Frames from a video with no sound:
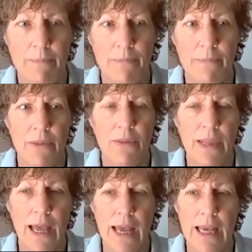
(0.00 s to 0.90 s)

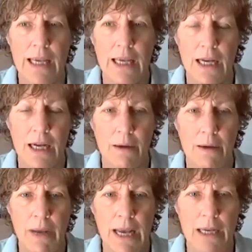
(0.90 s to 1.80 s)
they
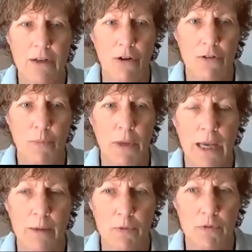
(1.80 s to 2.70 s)
may not be
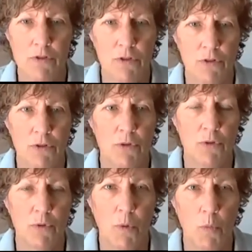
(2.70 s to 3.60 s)
able to
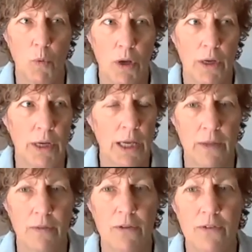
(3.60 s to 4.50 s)
work in the
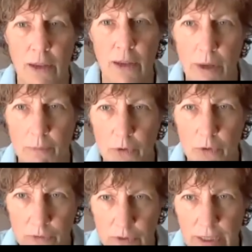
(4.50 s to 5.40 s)
same number of
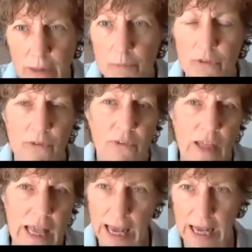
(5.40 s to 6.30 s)
teams as they
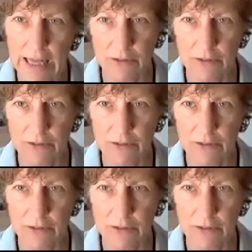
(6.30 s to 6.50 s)
had,